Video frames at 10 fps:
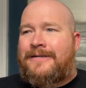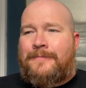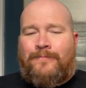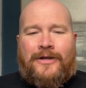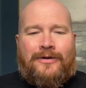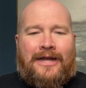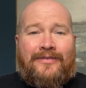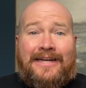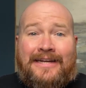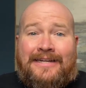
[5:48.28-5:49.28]
They don't
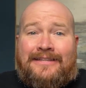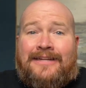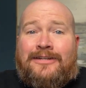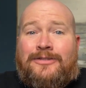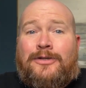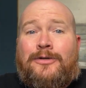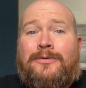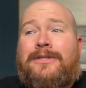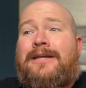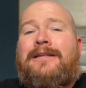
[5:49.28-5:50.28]
have anything to do
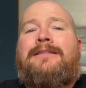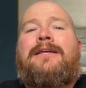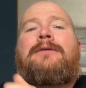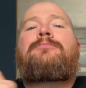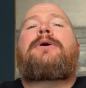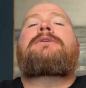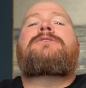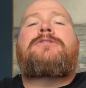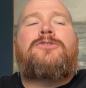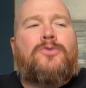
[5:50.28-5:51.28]
with anything but
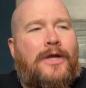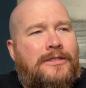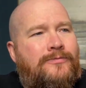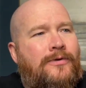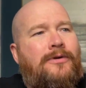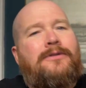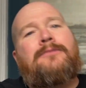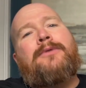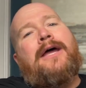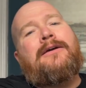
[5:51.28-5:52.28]
just transferring the
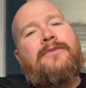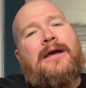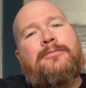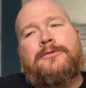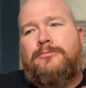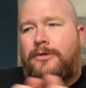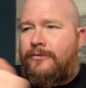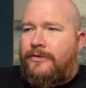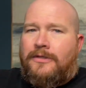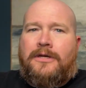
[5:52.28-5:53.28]
bag of apples,
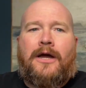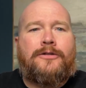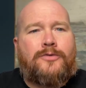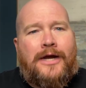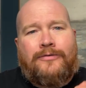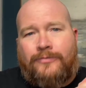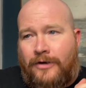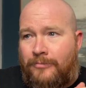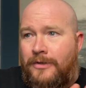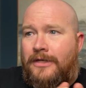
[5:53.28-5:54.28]
moving the contract
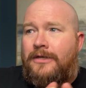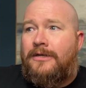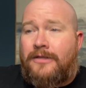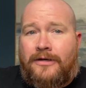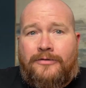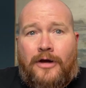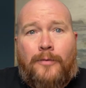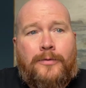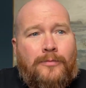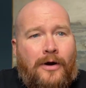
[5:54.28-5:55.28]
from the
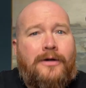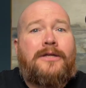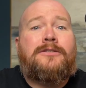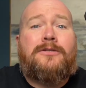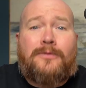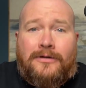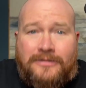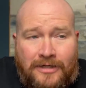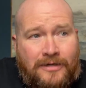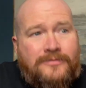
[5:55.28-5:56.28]
open market to
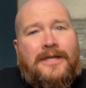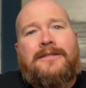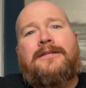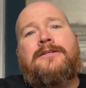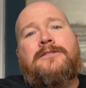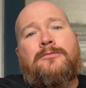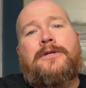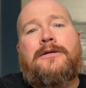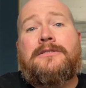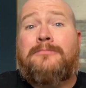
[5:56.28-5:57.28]
ourselves and then to someone
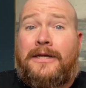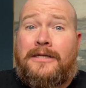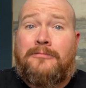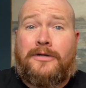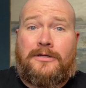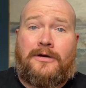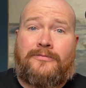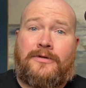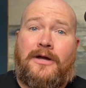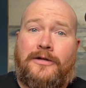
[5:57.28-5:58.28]
else and making money
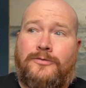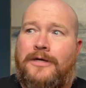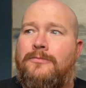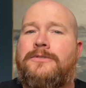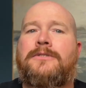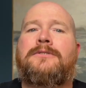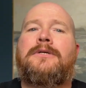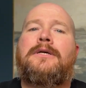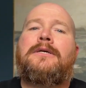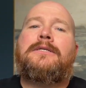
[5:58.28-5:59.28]
off the contract, which is
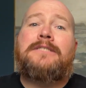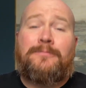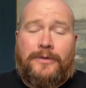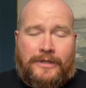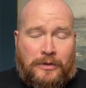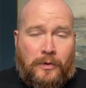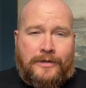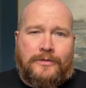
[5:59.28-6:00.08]
typically what you